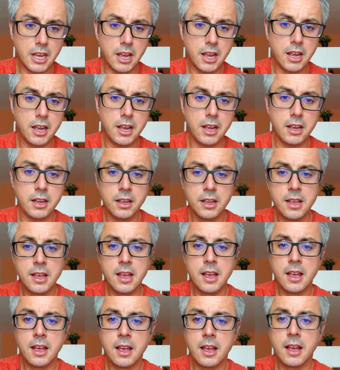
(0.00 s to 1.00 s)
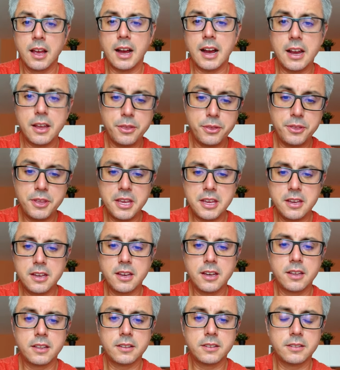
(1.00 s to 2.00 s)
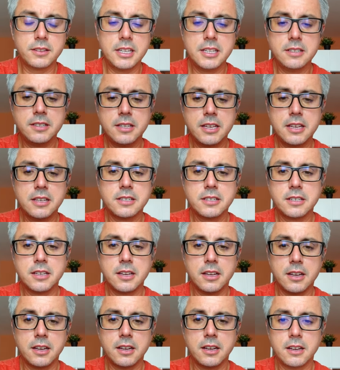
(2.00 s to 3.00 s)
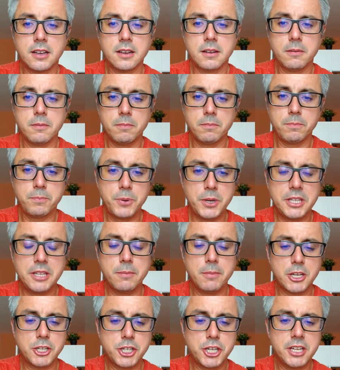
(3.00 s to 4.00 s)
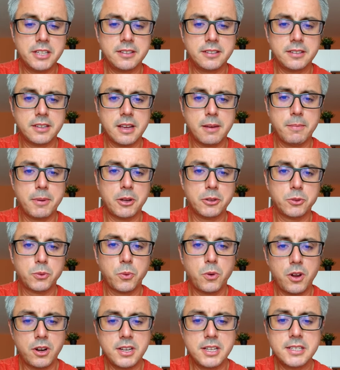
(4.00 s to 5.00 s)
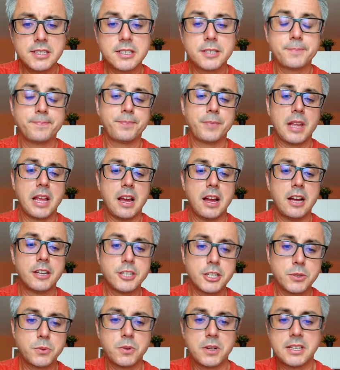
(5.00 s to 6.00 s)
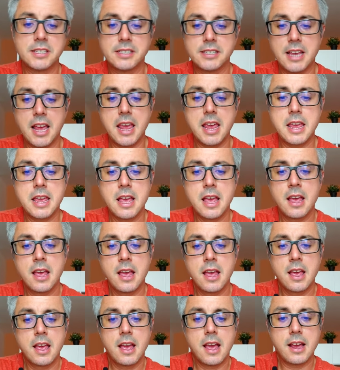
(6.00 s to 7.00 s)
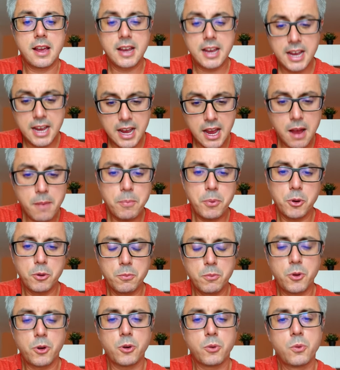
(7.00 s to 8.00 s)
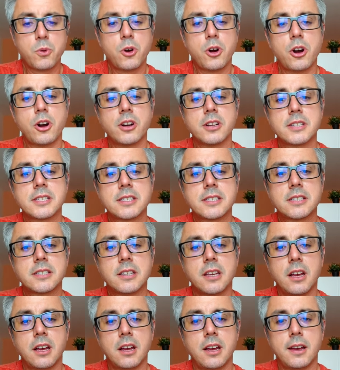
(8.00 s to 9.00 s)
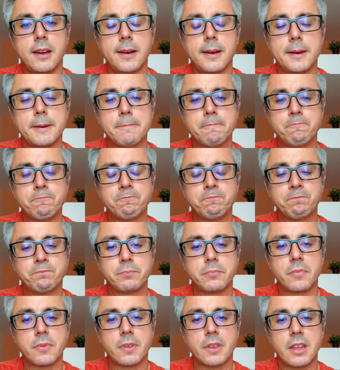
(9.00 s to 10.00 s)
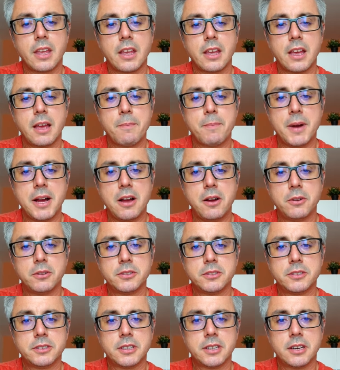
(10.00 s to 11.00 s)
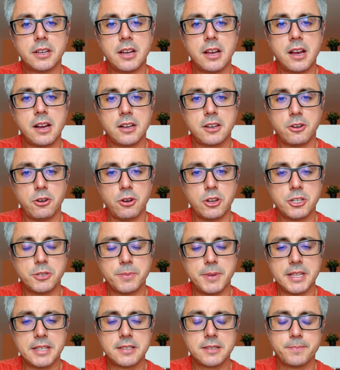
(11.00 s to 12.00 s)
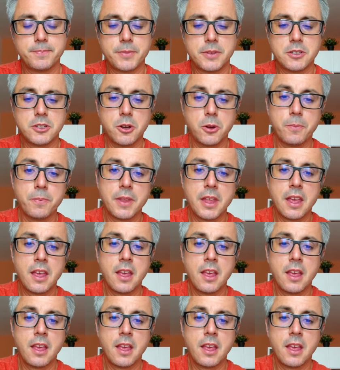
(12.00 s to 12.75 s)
I think this is pretty much it about Walis. I just want to say a couple more words about acknowledgements. So